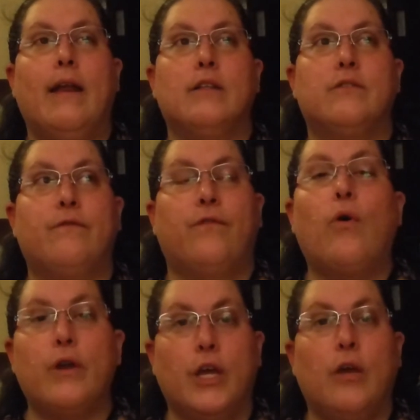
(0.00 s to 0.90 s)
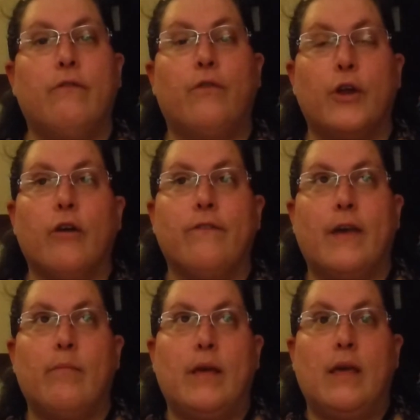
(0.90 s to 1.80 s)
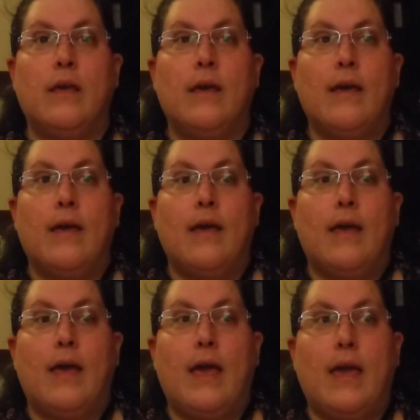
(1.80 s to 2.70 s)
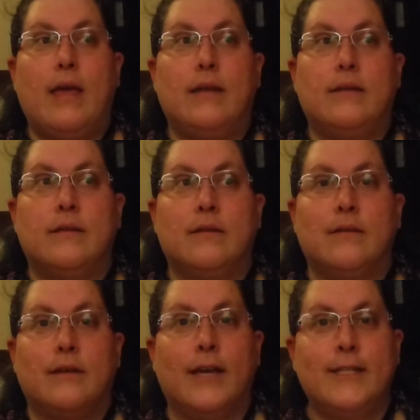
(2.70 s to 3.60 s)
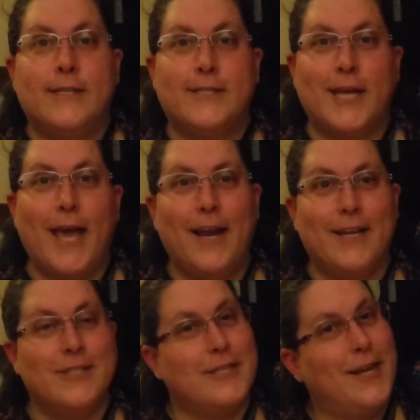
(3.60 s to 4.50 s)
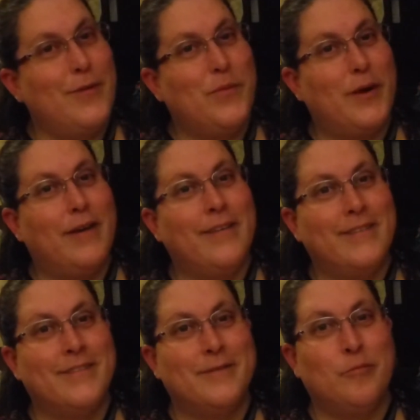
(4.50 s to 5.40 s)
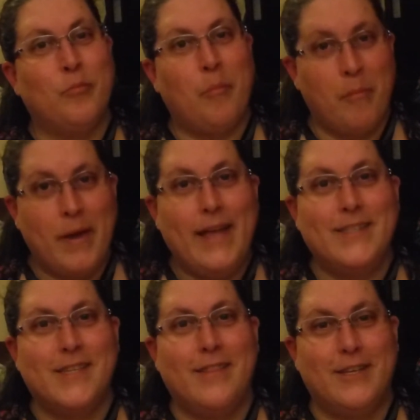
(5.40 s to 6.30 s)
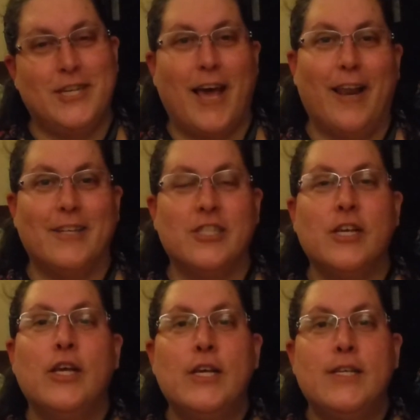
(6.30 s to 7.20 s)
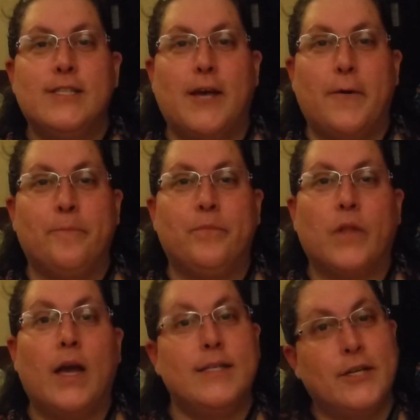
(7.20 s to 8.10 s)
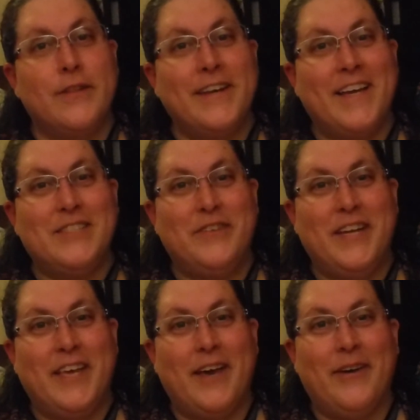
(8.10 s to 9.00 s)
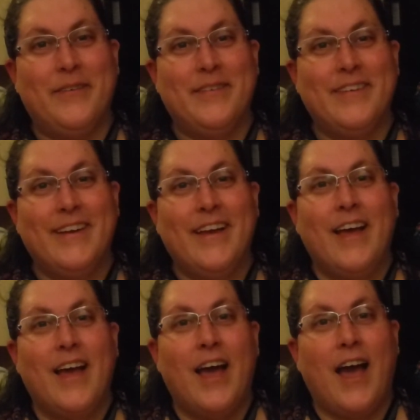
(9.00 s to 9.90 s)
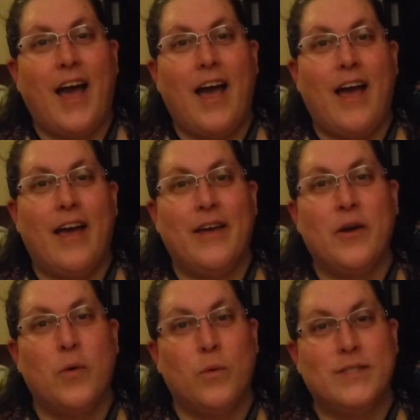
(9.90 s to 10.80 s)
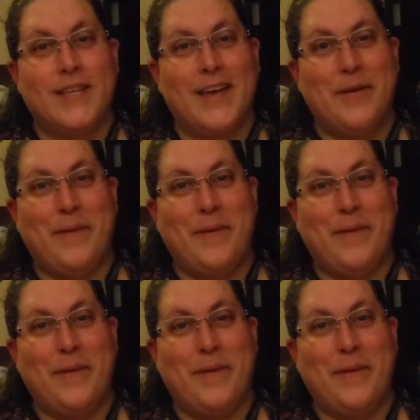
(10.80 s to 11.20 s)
It is for you, for your family, and it's a challenge, and I want to meet the challenge. So, until the next video, I will say